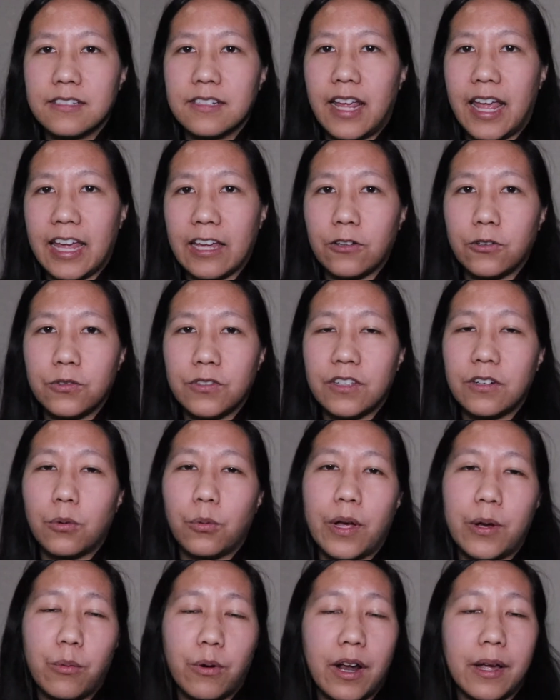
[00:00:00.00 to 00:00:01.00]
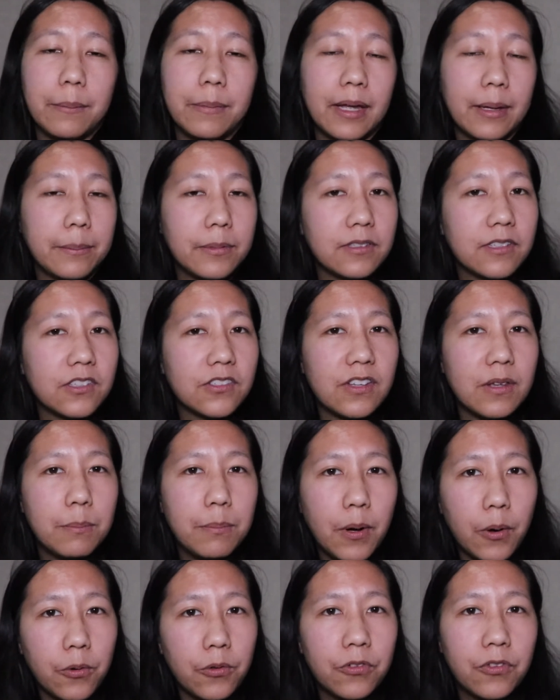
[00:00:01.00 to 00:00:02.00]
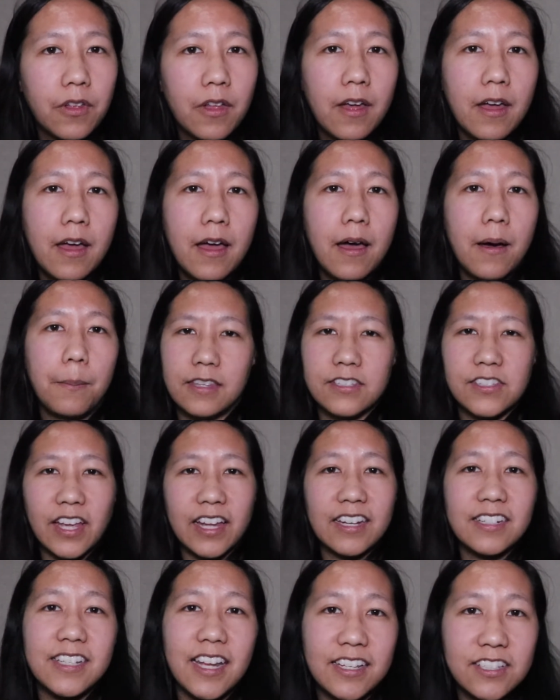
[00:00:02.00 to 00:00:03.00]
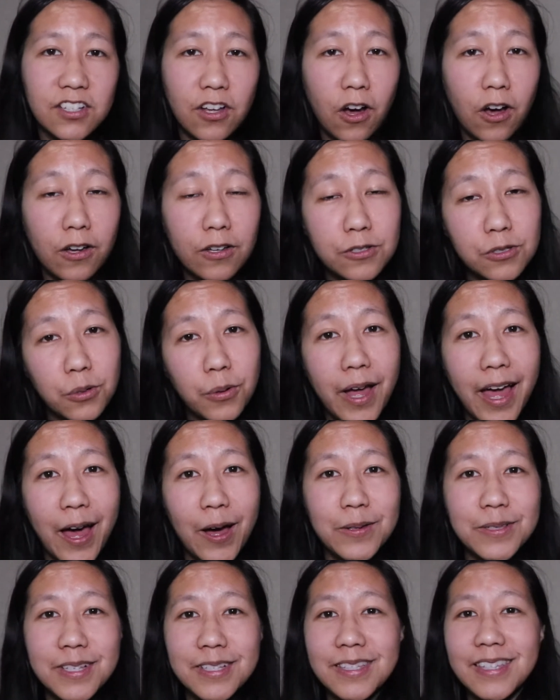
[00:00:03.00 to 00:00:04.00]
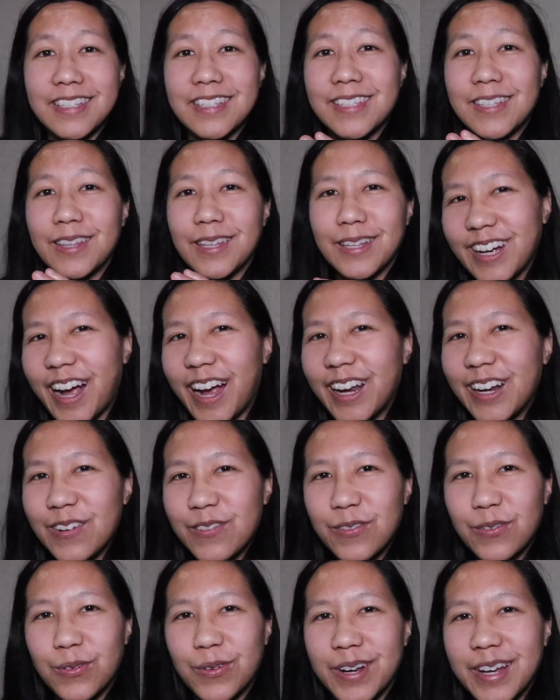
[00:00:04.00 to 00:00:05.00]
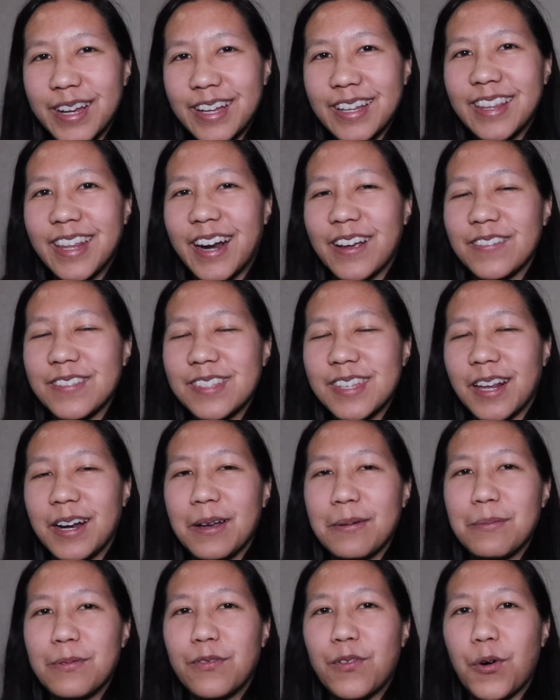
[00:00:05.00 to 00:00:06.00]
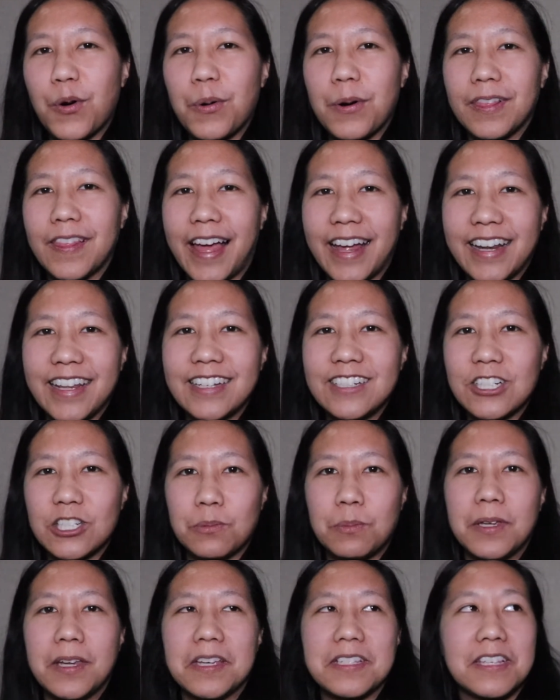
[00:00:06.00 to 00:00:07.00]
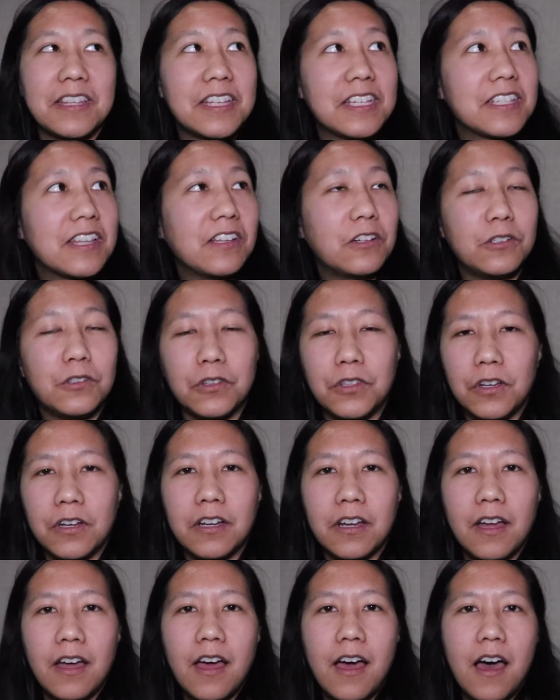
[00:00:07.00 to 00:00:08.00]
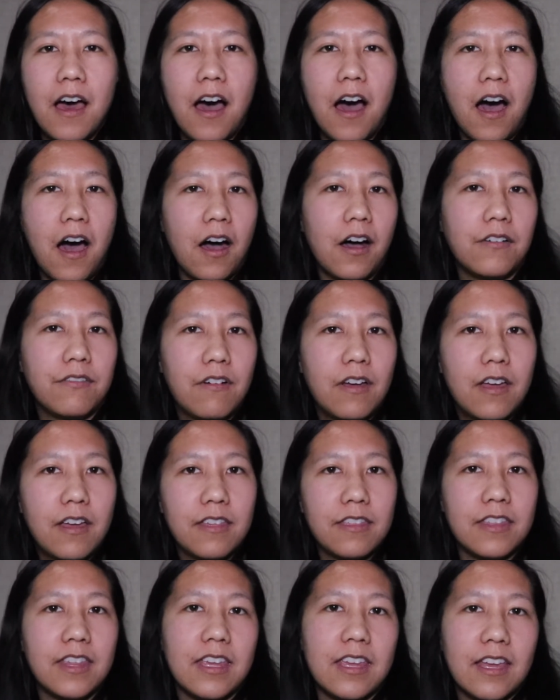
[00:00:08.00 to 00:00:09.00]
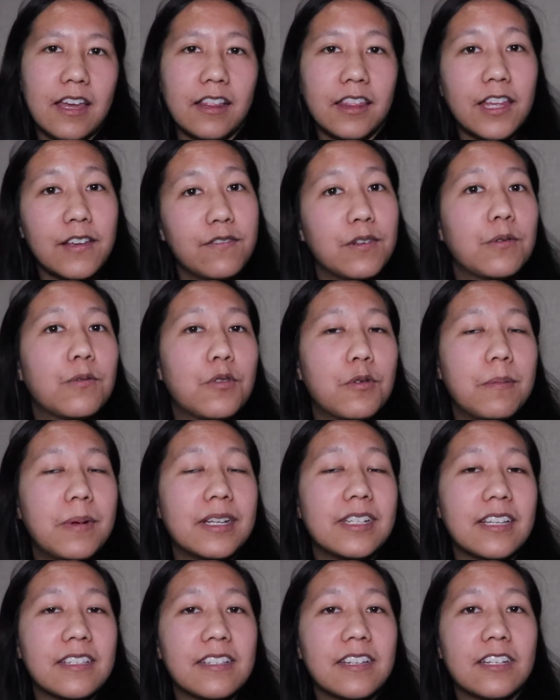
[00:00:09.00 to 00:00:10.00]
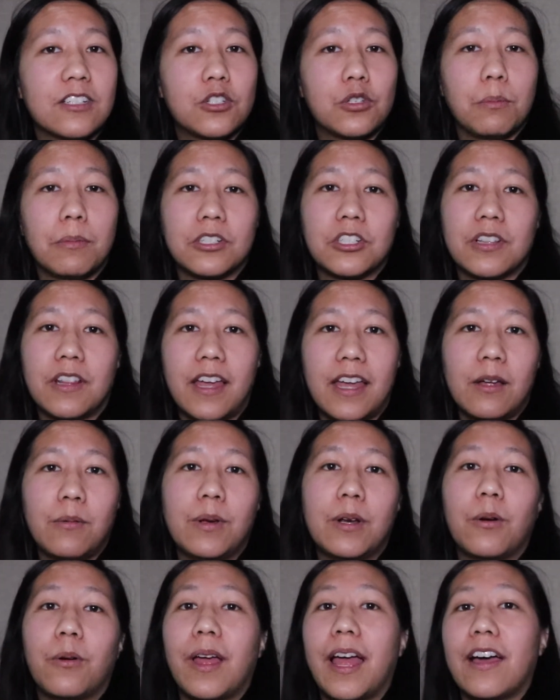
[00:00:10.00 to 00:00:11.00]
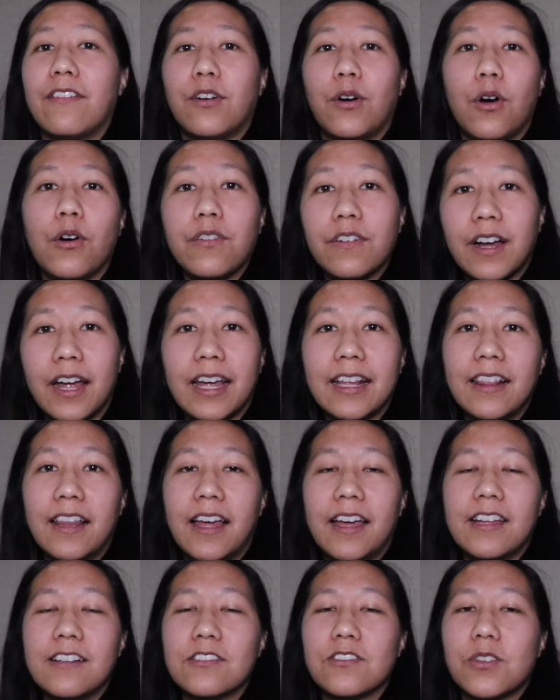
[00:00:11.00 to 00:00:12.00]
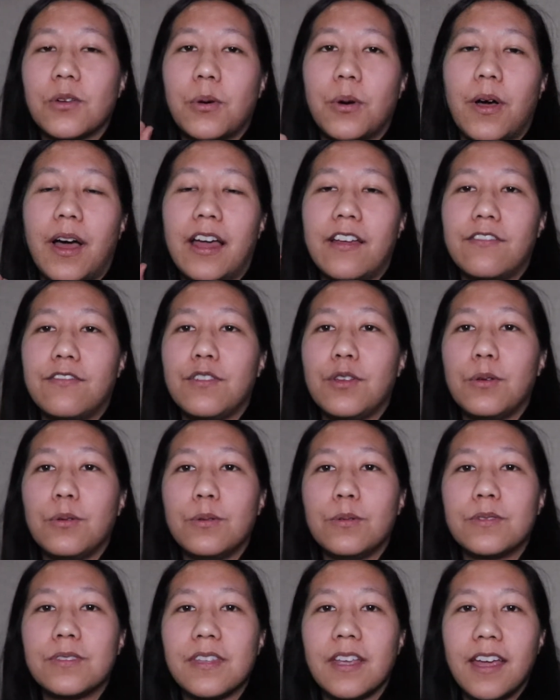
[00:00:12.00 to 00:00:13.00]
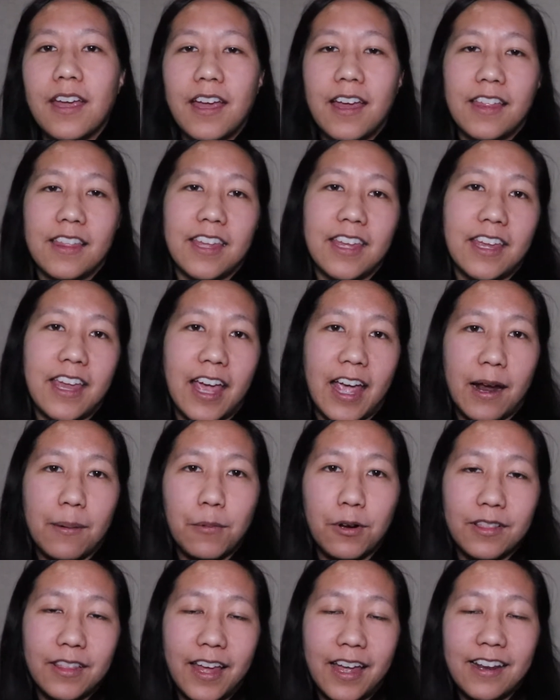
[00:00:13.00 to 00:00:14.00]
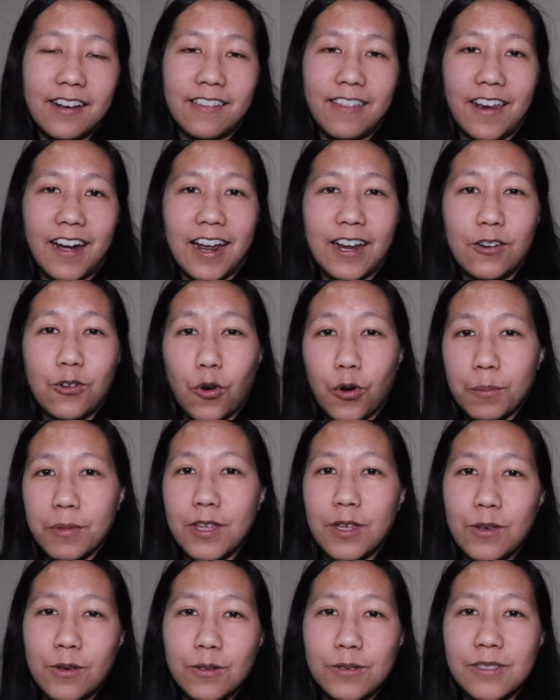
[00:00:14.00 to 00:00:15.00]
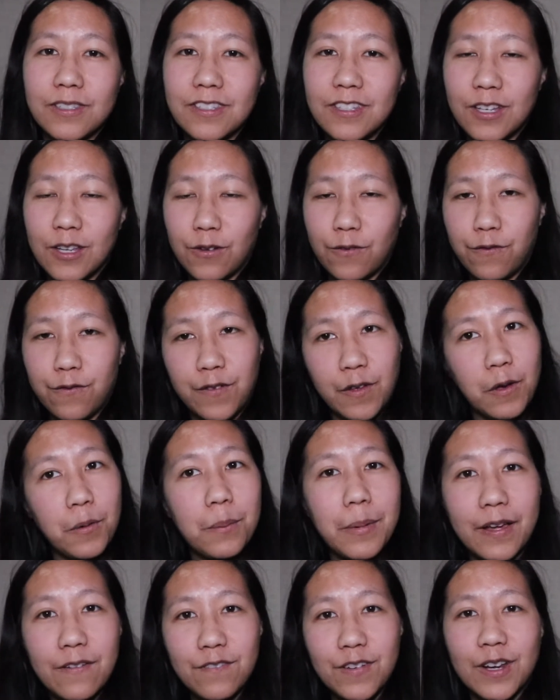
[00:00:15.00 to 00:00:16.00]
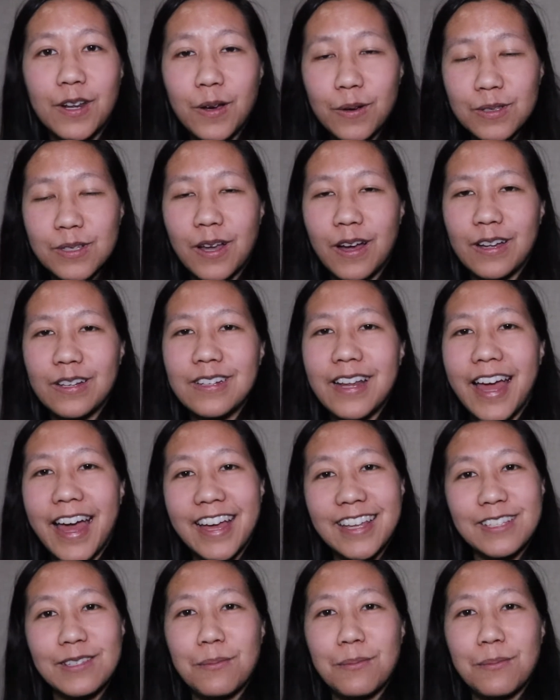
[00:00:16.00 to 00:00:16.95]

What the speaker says: angled in a way where I'd be able to see both. The second desk also houses this kind of rig that I've set up for lighting, just because in this little nook of the living room, it doesn't get too much light. We don't have an overhead light, so I've used the camera light that I normally use to film my videos on as